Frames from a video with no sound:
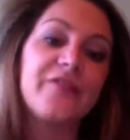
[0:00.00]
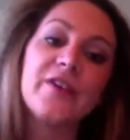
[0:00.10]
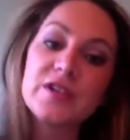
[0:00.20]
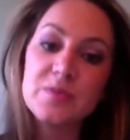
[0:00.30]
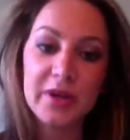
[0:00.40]
when
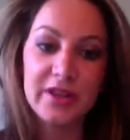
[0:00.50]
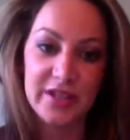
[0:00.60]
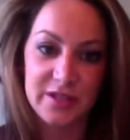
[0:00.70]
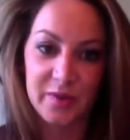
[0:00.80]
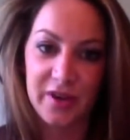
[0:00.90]
I first
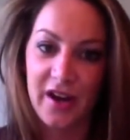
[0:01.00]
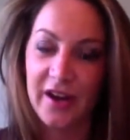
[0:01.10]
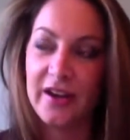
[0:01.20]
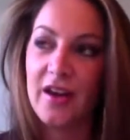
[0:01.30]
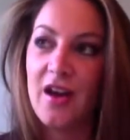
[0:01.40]
put this
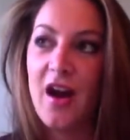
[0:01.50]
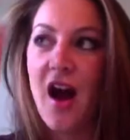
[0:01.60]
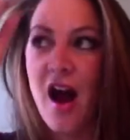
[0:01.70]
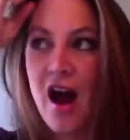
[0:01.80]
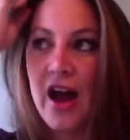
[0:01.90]
one on,
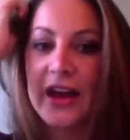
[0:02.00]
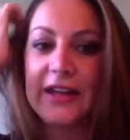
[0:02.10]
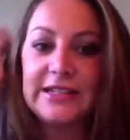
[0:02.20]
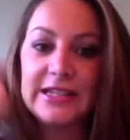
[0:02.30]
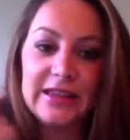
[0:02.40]

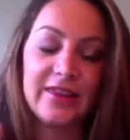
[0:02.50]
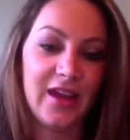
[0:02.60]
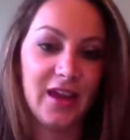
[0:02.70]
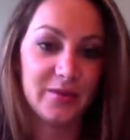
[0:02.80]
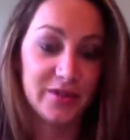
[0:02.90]
I
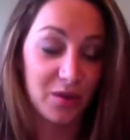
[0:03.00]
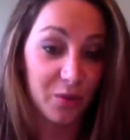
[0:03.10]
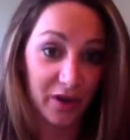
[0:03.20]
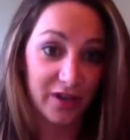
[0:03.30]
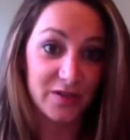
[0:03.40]
didn't think it
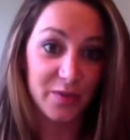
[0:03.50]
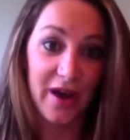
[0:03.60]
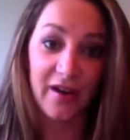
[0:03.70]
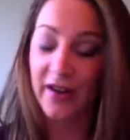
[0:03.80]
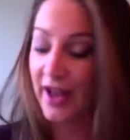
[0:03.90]
was going to work
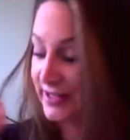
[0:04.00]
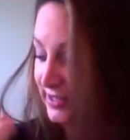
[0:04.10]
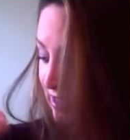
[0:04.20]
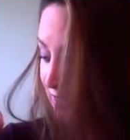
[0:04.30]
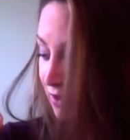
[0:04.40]
as well
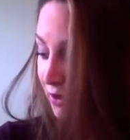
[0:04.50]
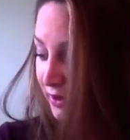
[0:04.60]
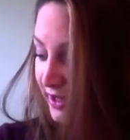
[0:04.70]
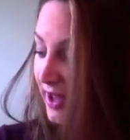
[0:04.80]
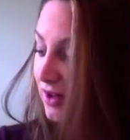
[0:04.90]
as the
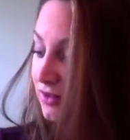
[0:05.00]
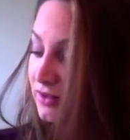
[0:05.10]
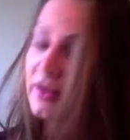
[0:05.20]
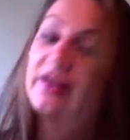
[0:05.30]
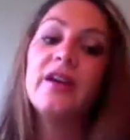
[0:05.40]

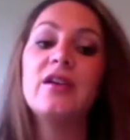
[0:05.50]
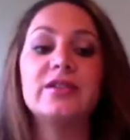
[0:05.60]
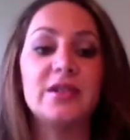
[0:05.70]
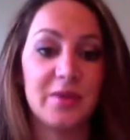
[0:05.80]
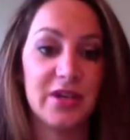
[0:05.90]
L'Oreal
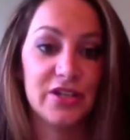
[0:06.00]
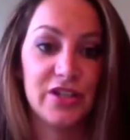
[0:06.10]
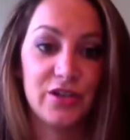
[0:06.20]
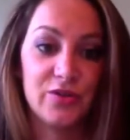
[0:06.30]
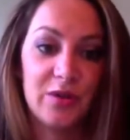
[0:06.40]
Deep
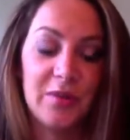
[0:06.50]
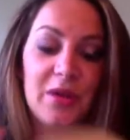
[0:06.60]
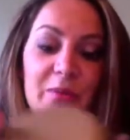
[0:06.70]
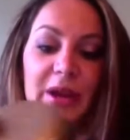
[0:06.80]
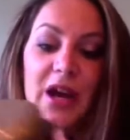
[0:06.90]
Conditioning
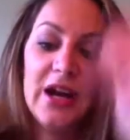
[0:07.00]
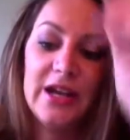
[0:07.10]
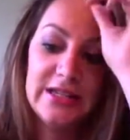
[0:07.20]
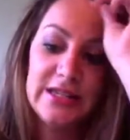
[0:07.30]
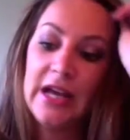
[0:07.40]
Treatment,
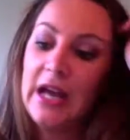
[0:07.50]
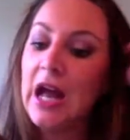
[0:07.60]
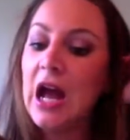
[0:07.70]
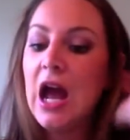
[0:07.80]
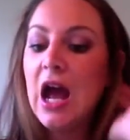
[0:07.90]
because
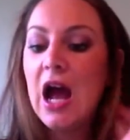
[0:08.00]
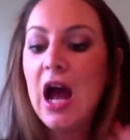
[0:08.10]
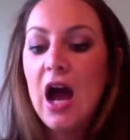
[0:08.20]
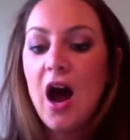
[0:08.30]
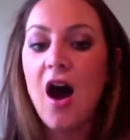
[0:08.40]

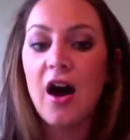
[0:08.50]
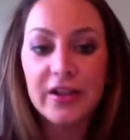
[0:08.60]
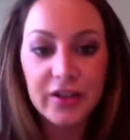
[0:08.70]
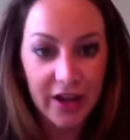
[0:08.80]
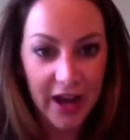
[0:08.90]

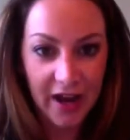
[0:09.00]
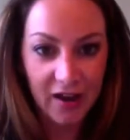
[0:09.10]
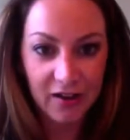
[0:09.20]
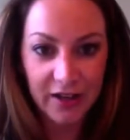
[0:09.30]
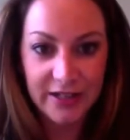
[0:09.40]
on your
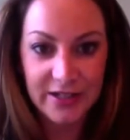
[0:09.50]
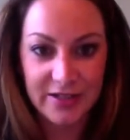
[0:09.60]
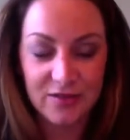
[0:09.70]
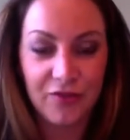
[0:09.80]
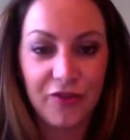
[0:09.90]
hair,
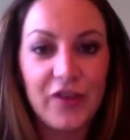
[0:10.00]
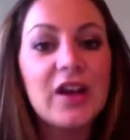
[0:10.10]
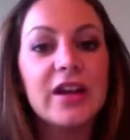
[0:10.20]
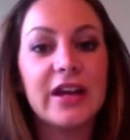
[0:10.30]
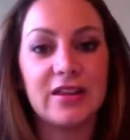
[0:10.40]
it doesn't
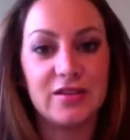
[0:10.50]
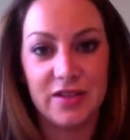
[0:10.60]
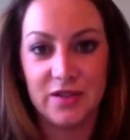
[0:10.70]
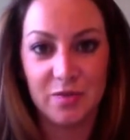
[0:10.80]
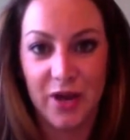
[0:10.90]
feel like
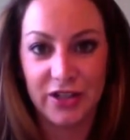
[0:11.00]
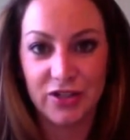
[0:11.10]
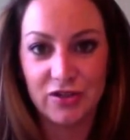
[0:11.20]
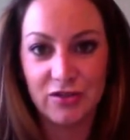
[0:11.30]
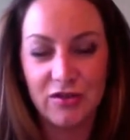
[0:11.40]
there's as
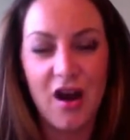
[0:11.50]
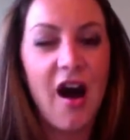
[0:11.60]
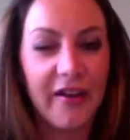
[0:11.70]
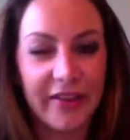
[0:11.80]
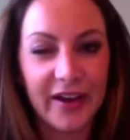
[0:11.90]
much
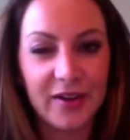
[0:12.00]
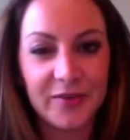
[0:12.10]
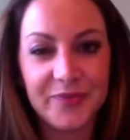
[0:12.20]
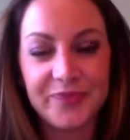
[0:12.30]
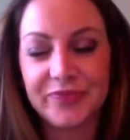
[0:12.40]
on
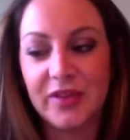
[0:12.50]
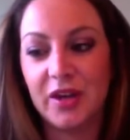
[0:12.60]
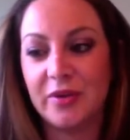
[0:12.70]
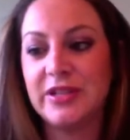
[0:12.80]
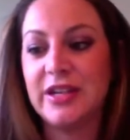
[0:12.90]
there.
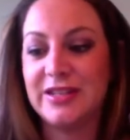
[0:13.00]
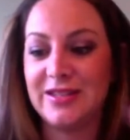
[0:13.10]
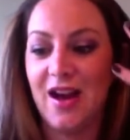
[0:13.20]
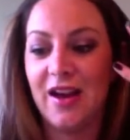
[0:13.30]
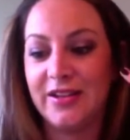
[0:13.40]
You know,
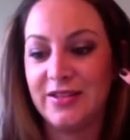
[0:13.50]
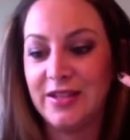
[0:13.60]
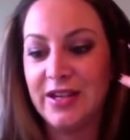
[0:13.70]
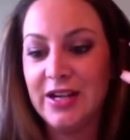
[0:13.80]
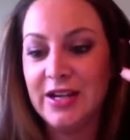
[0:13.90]
it's not
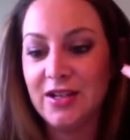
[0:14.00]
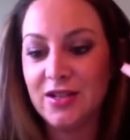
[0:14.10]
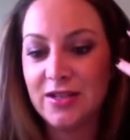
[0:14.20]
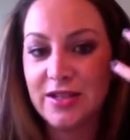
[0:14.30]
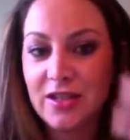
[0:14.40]
as
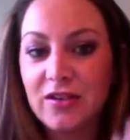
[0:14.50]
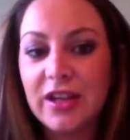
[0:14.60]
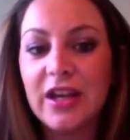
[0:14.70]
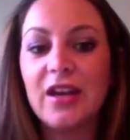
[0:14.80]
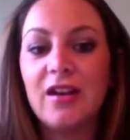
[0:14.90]

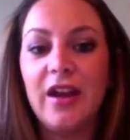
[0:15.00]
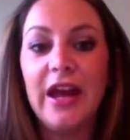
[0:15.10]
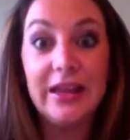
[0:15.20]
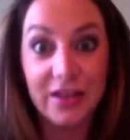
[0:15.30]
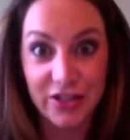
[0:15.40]

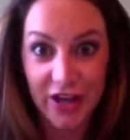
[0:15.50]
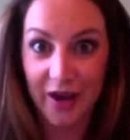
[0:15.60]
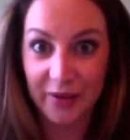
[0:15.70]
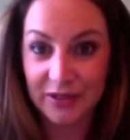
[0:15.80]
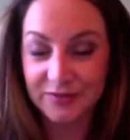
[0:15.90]
silky in
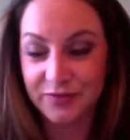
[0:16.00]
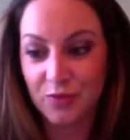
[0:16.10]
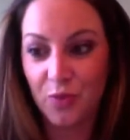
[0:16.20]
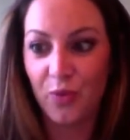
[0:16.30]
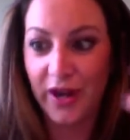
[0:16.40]
the
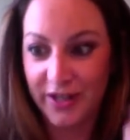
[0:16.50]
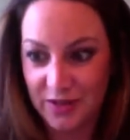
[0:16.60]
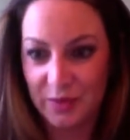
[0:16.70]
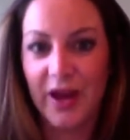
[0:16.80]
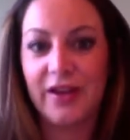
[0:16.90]
shower
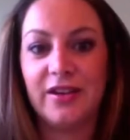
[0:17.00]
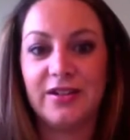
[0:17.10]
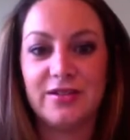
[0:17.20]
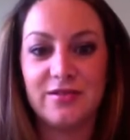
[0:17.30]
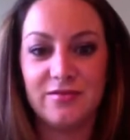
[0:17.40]
when it's
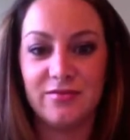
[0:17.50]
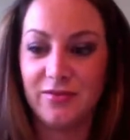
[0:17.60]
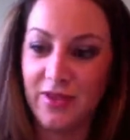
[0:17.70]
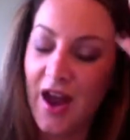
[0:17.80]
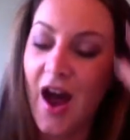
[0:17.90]
wet.
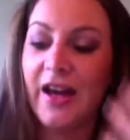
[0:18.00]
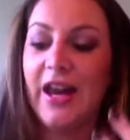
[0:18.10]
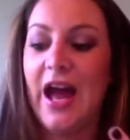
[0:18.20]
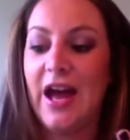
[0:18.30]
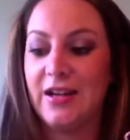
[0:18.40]
It's
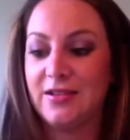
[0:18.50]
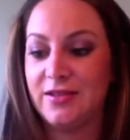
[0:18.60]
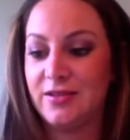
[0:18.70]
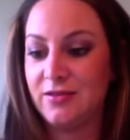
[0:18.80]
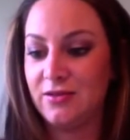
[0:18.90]
not
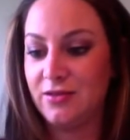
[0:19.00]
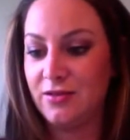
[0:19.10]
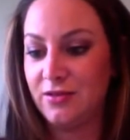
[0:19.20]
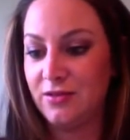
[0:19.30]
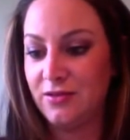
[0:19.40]
as,
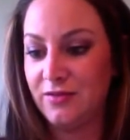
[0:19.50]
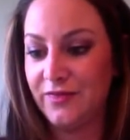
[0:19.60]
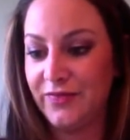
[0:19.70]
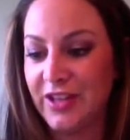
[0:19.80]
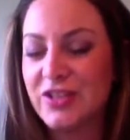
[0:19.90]

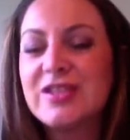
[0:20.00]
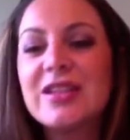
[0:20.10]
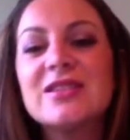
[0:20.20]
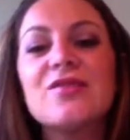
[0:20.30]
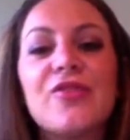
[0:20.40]
it
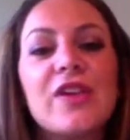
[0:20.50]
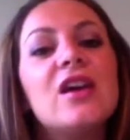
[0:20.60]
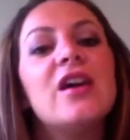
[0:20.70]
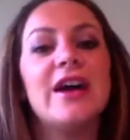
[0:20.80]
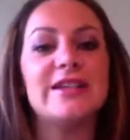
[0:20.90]
just doesn't
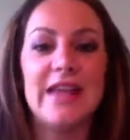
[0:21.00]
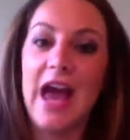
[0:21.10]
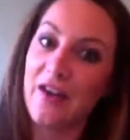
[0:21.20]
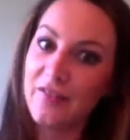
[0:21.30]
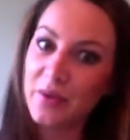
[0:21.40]
feel
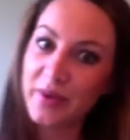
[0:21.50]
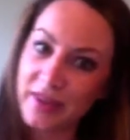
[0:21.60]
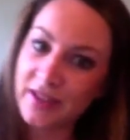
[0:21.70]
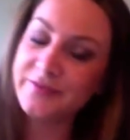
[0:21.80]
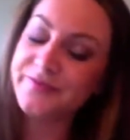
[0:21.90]
as
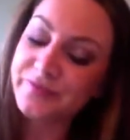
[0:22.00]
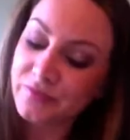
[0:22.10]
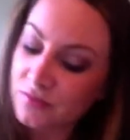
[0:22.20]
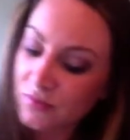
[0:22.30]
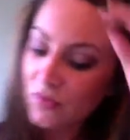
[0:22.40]
heavy with it,
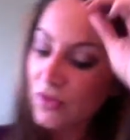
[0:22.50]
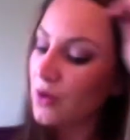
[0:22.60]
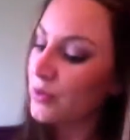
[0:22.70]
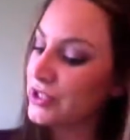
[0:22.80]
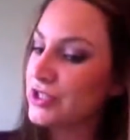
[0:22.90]

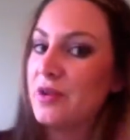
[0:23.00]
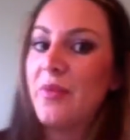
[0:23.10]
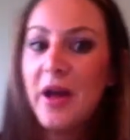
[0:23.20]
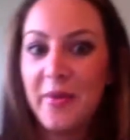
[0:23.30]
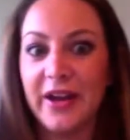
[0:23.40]

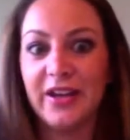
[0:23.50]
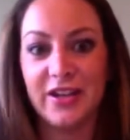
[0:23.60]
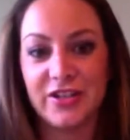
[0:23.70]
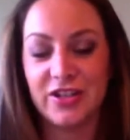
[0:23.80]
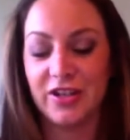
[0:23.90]
which in my
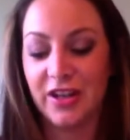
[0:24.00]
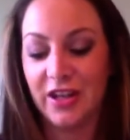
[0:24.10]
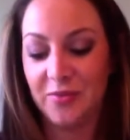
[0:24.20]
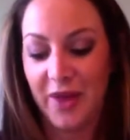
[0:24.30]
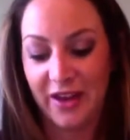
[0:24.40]
mind
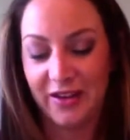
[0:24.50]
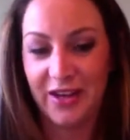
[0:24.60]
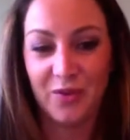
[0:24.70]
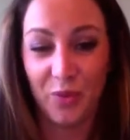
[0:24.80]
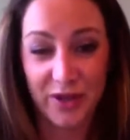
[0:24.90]
initially
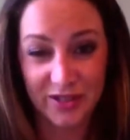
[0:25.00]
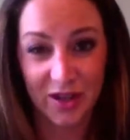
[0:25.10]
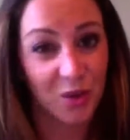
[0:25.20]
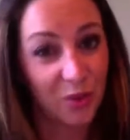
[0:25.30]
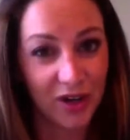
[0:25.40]
meant it
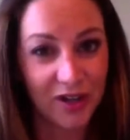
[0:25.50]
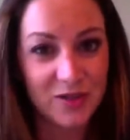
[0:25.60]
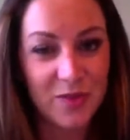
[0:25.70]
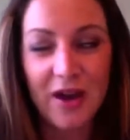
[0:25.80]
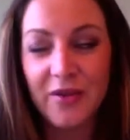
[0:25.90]
wasn't going to
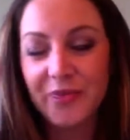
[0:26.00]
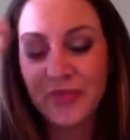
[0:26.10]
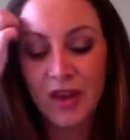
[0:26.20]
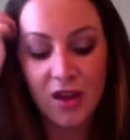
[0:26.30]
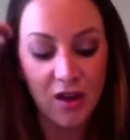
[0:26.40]
work as
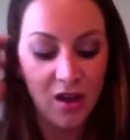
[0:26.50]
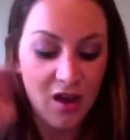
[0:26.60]
well.